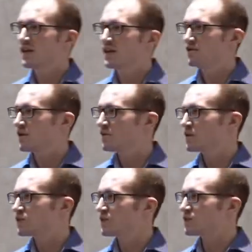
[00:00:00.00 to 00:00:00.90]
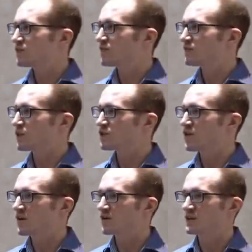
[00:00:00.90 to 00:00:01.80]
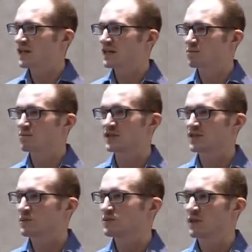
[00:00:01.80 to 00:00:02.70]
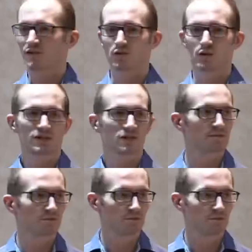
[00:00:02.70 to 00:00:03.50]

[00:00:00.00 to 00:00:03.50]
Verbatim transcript: If you have any questions, if you want to check out the data, please come to me afterwards.